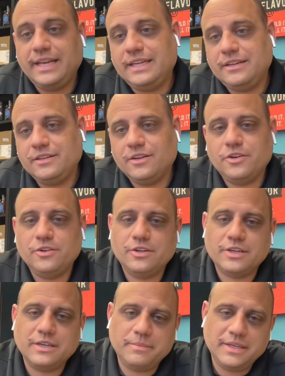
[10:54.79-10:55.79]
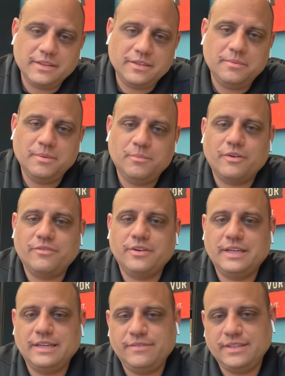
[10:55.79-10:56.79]
hey, you know, you're going to be a little bit more
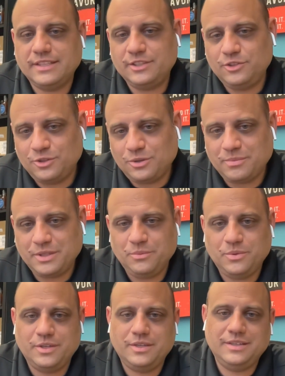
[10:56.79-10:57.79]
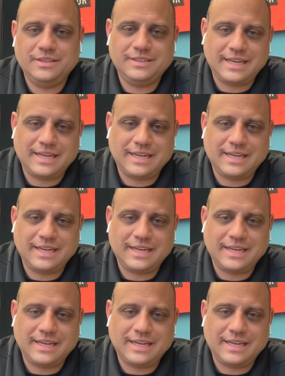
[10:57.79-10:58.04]
forgiving than you normally would.